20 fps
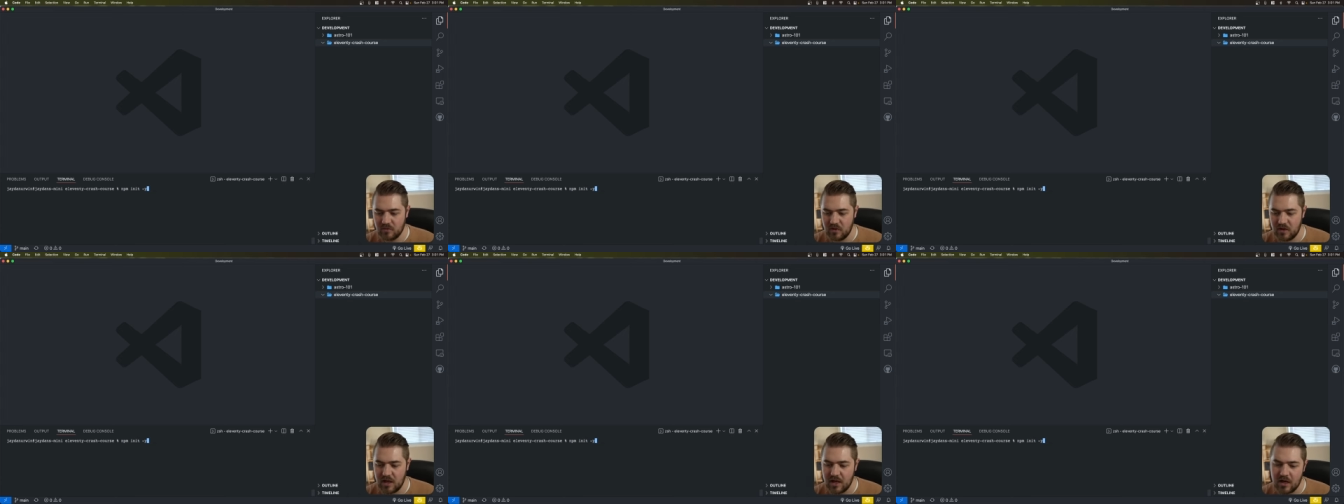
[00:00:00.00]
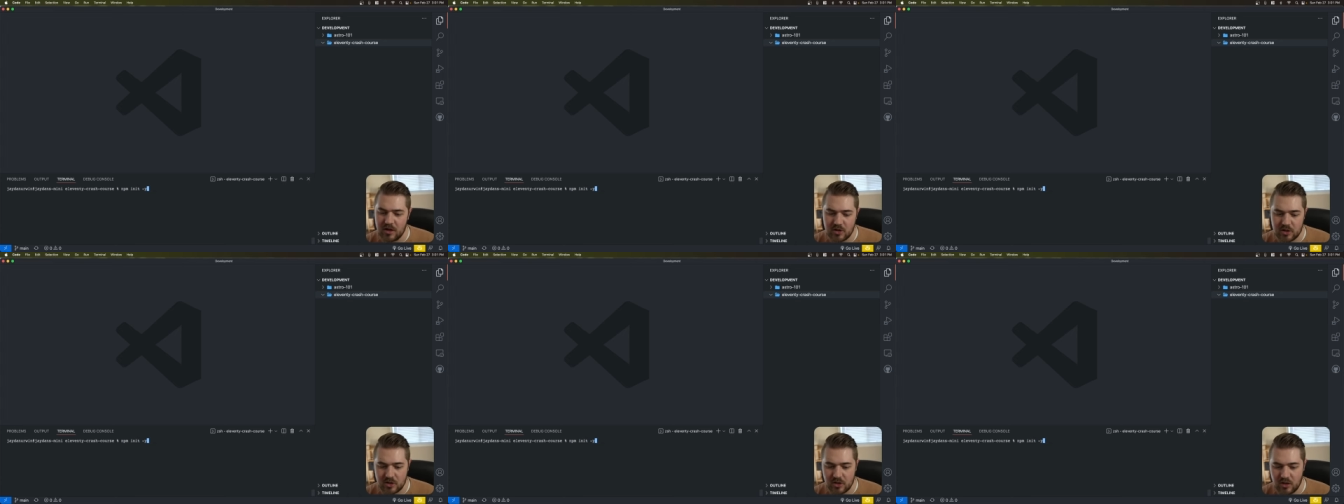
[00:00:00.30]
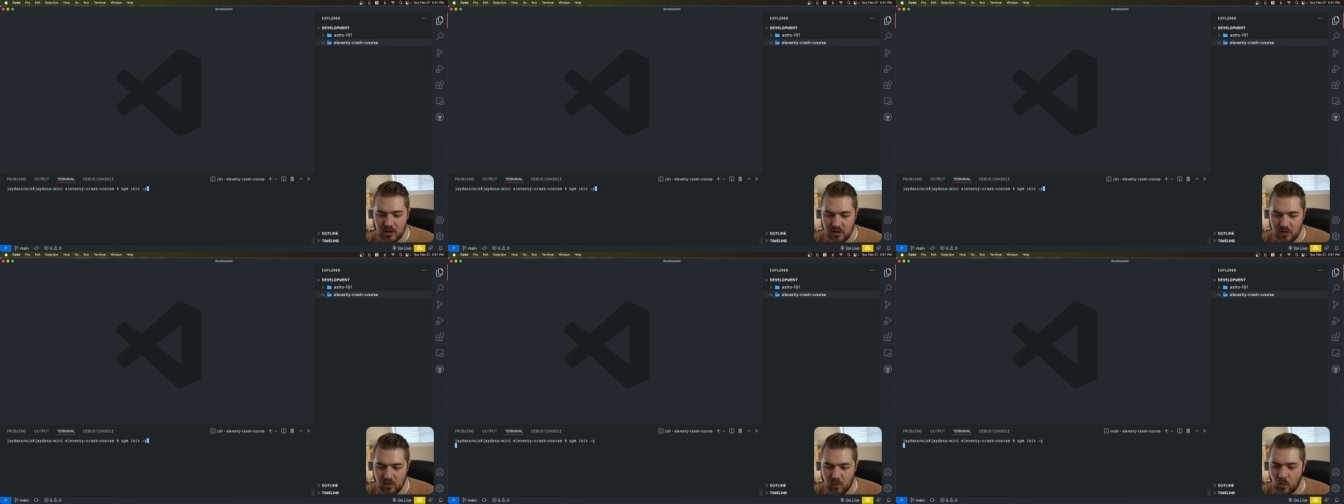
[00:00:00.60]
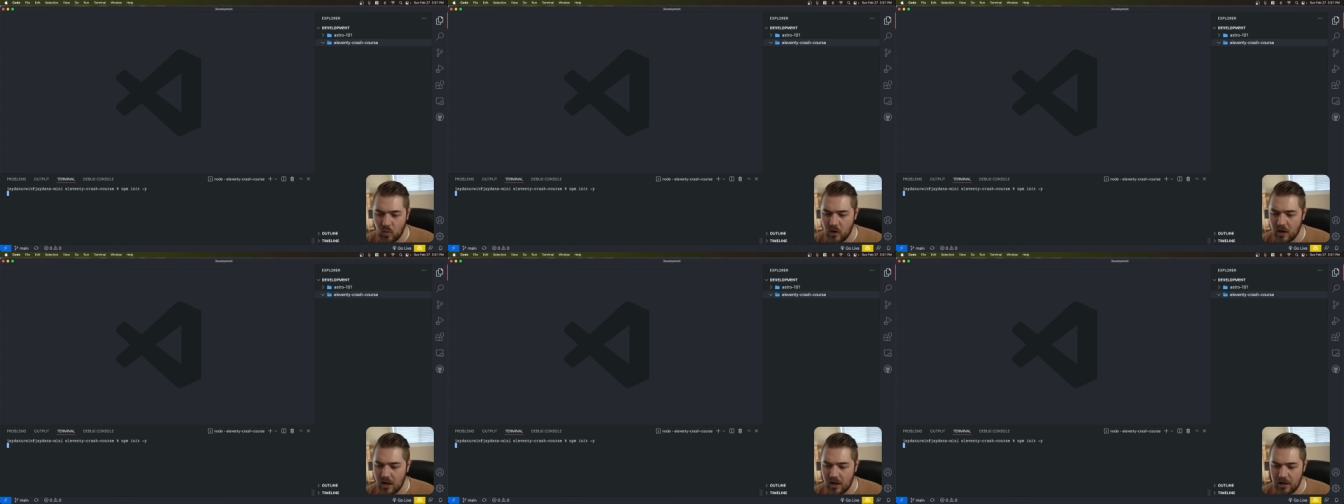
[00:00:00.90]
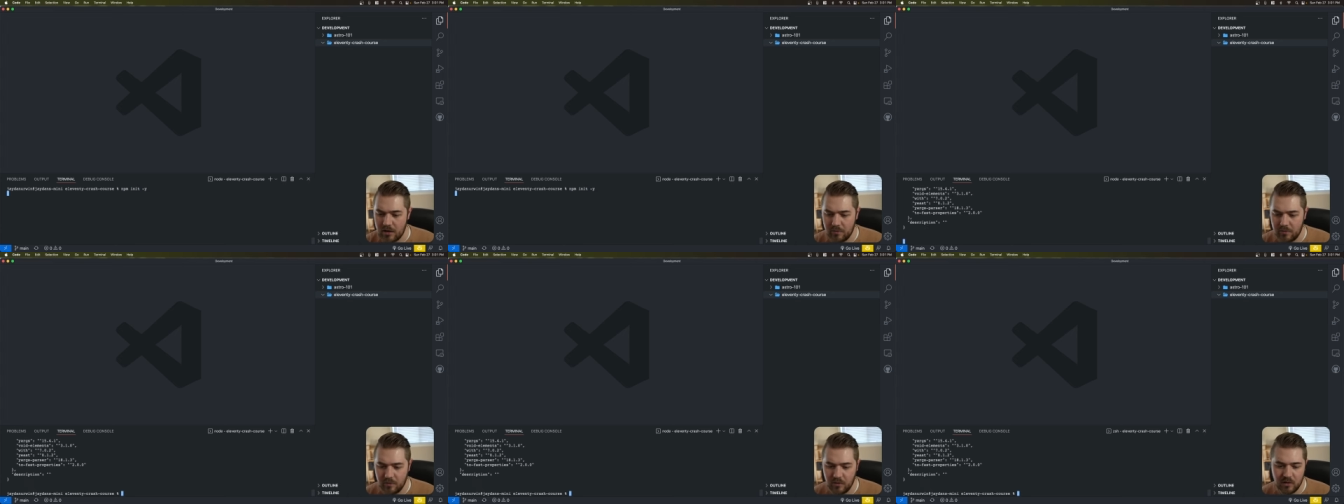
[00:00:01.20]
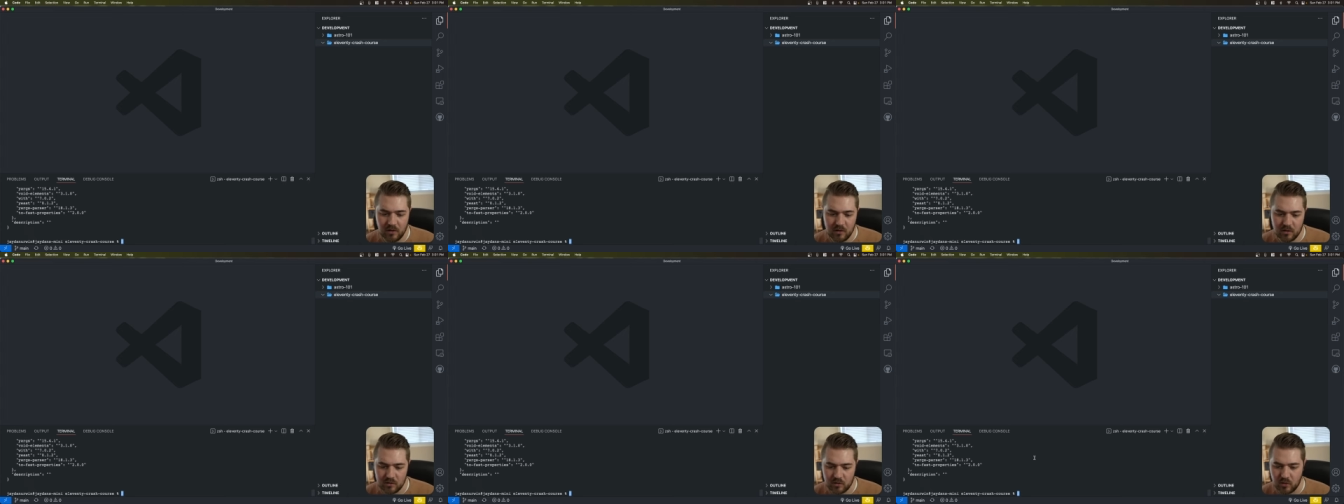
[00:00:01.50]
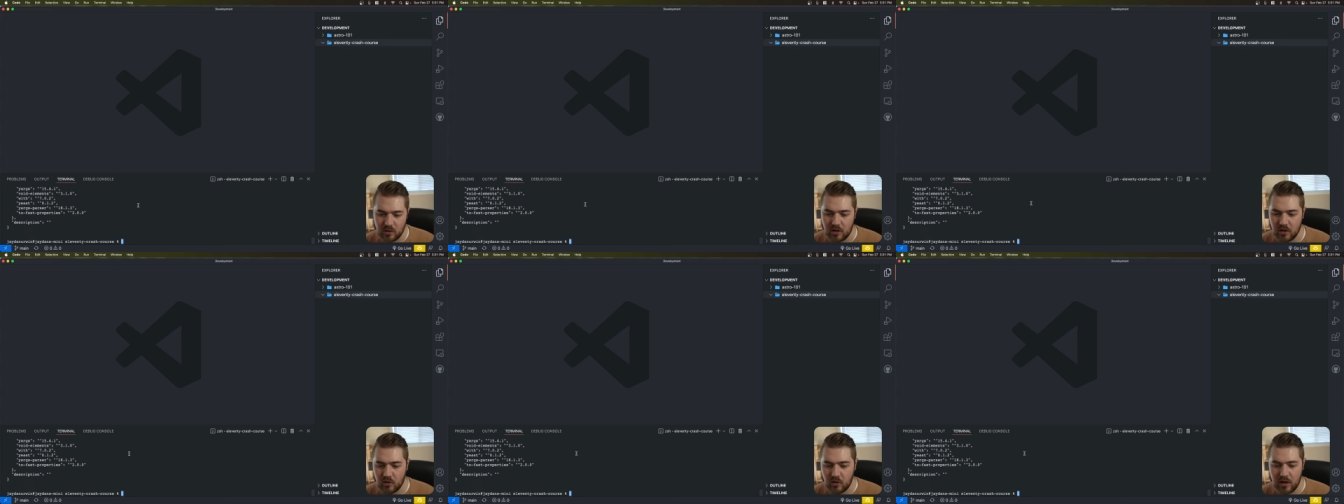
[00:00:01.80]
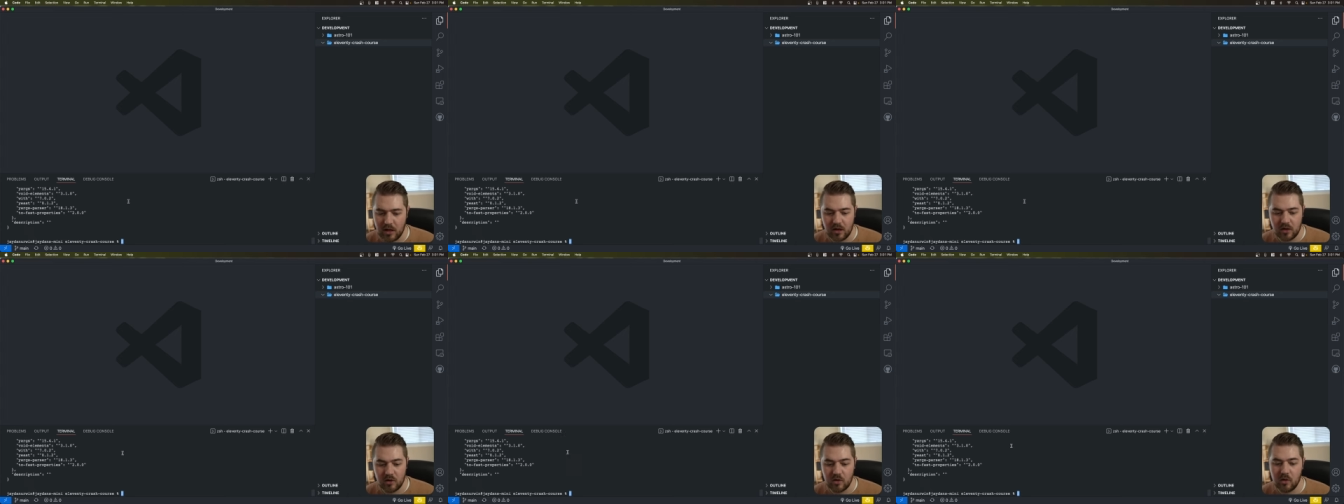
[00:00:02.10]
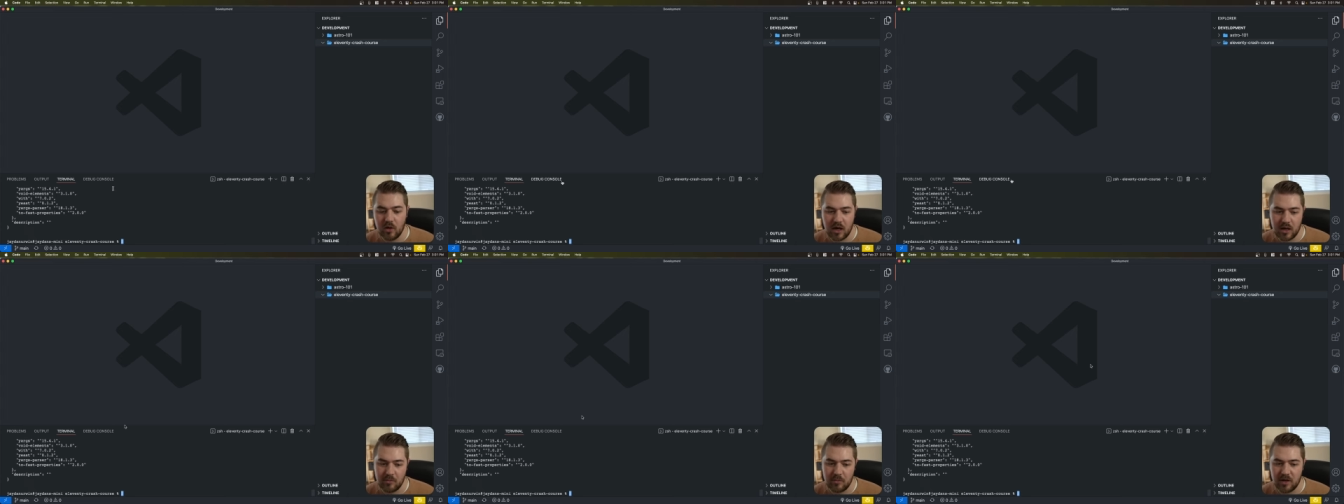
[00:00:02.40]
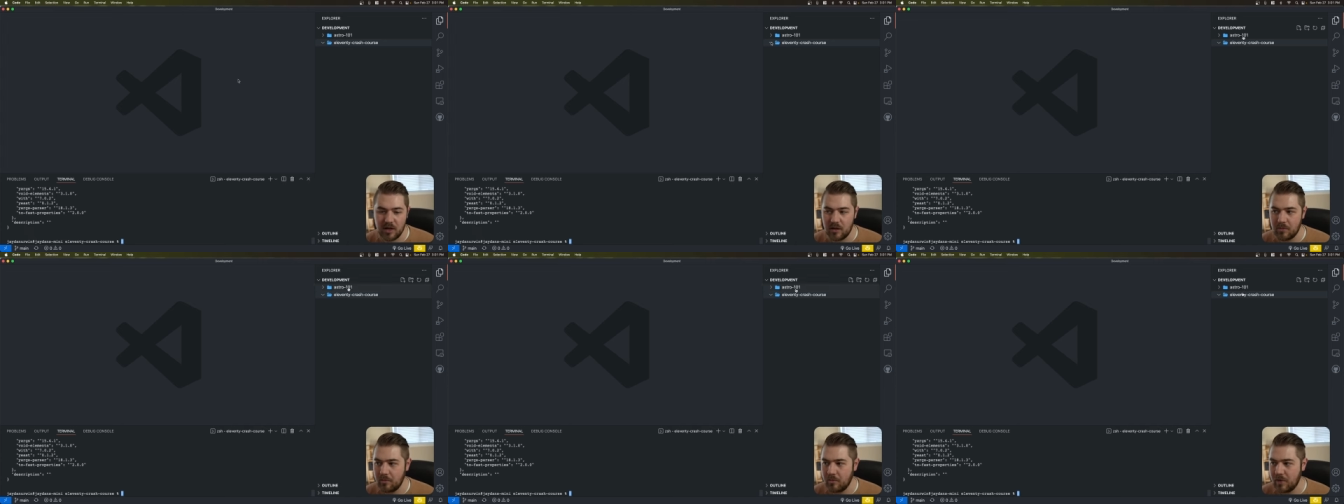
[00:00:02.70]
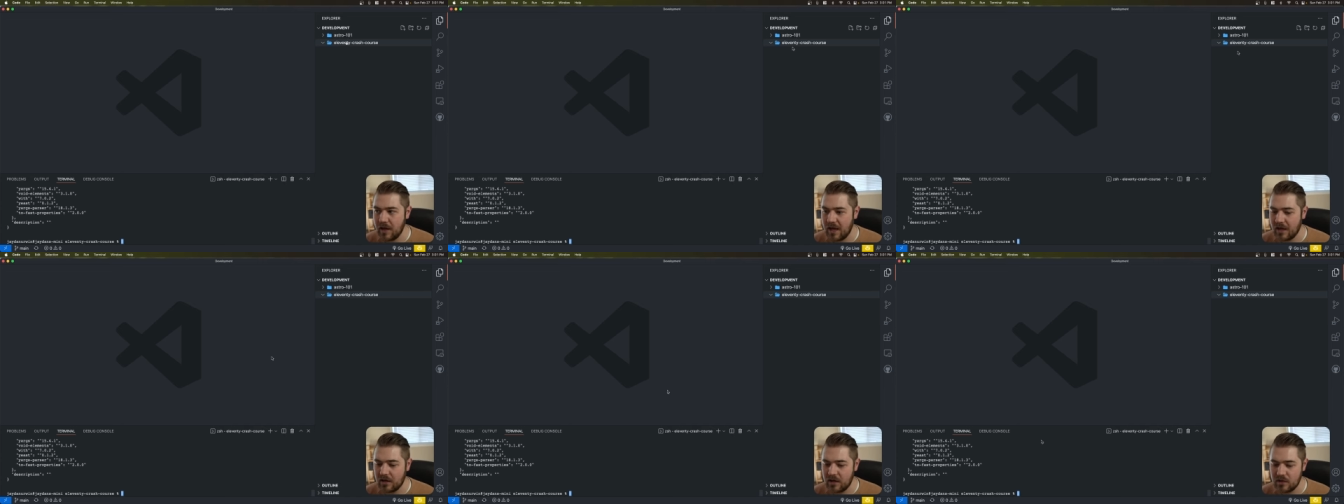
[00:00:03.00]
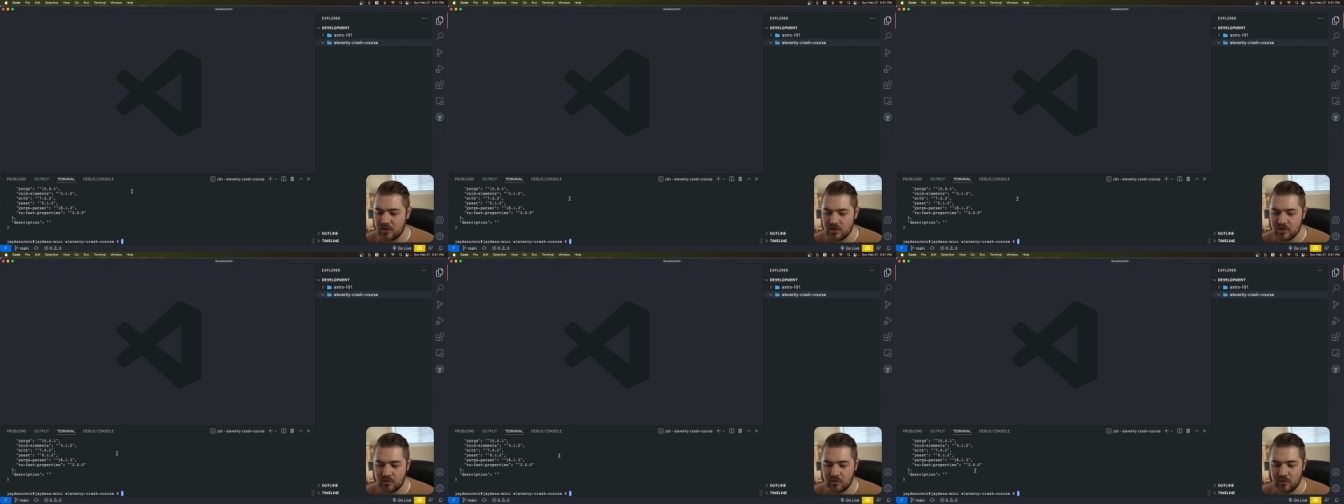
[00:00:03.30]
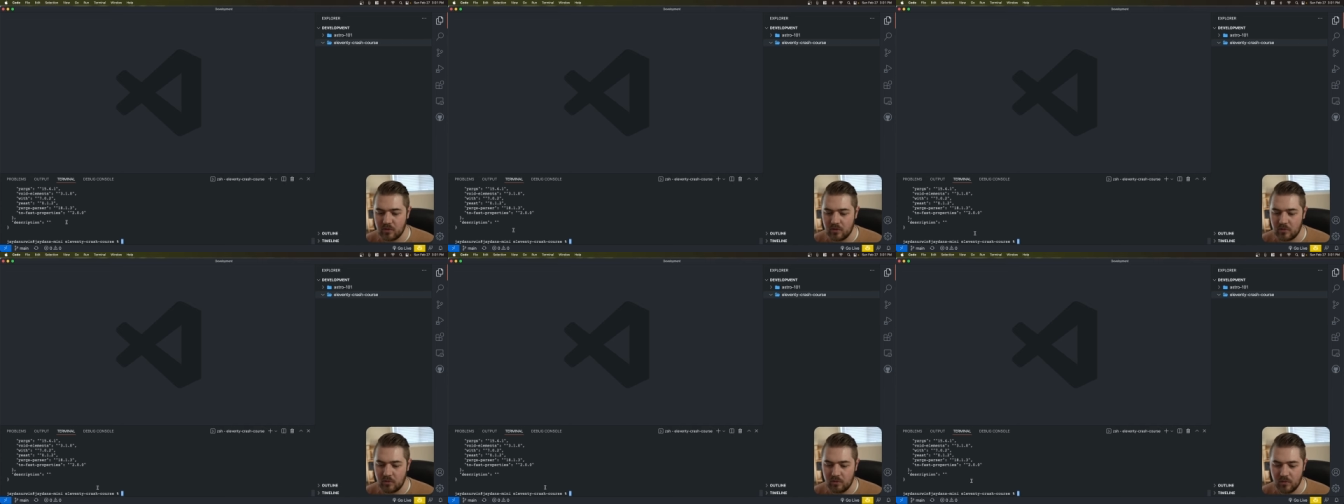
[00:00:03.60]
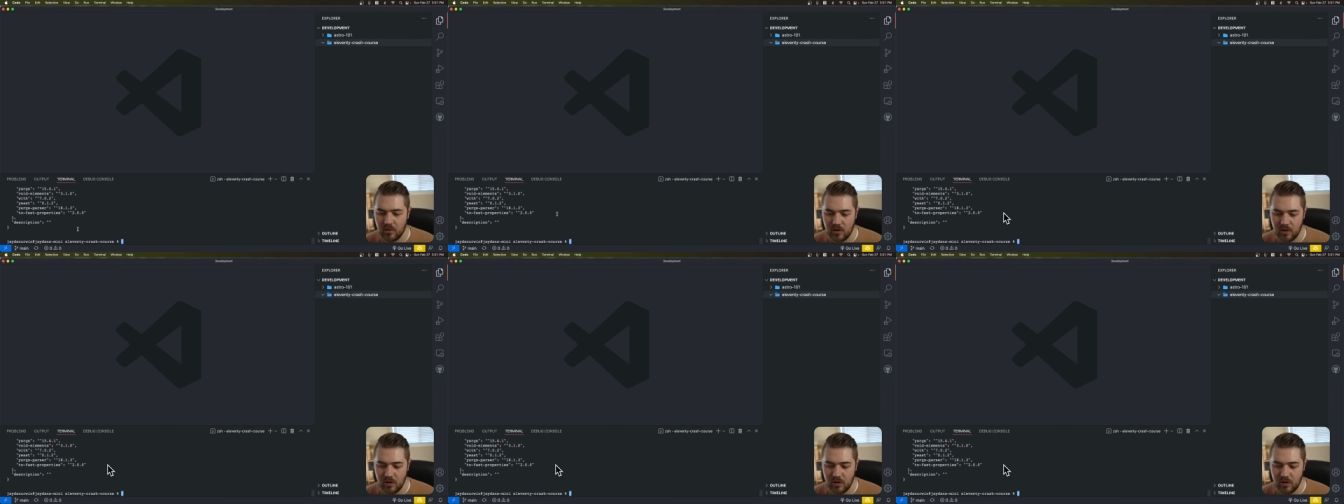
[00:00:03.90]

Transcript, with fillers: dash y so we're going to create a new npm package for